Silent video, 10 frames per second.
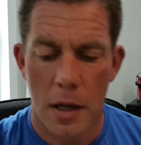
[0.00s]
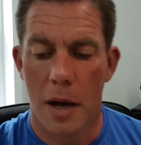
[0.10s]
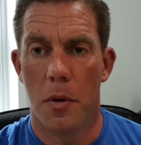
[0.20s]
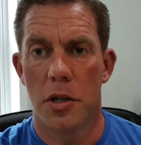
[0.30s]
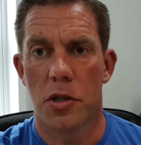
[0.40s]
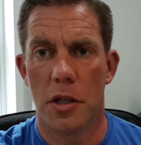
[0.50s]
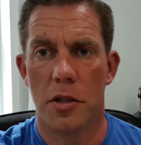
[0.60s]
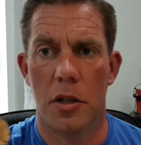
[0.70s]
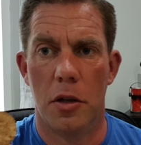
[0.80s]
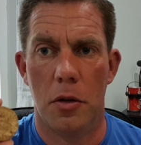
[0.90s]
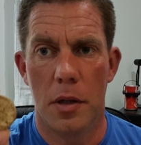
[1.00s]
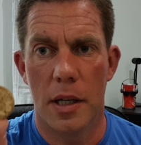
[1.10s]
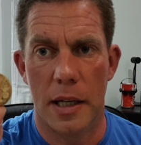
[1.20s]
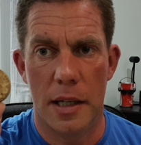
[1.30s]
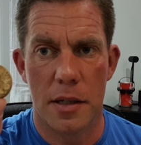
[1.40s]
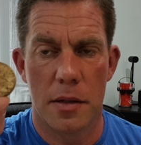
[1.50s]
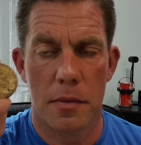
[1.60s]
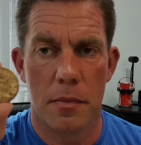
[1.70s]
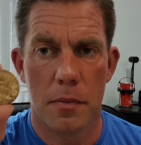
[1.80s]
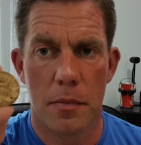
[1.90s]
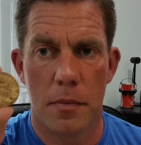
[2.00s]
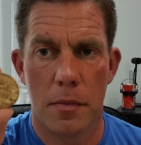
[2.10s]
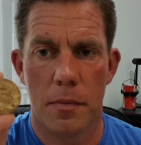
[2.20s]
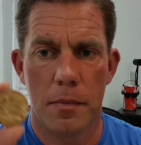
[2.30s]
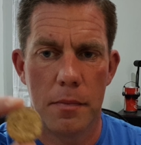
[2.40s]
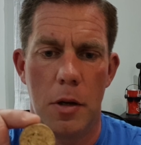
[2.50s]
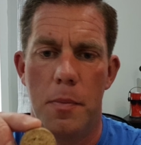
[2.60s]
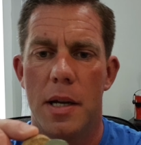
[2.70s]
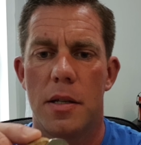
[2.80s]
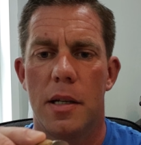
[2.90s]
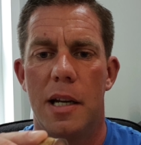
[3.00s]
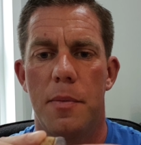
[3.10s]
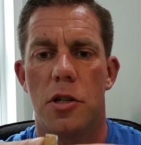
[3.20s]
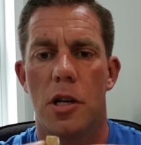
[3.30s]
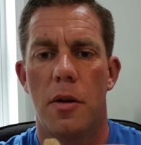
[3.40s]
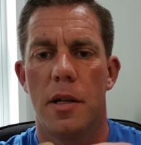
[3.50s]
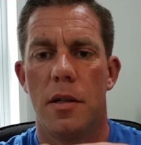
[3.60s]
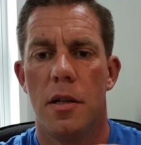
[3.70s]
And what it's going to do is, basically, let me show you.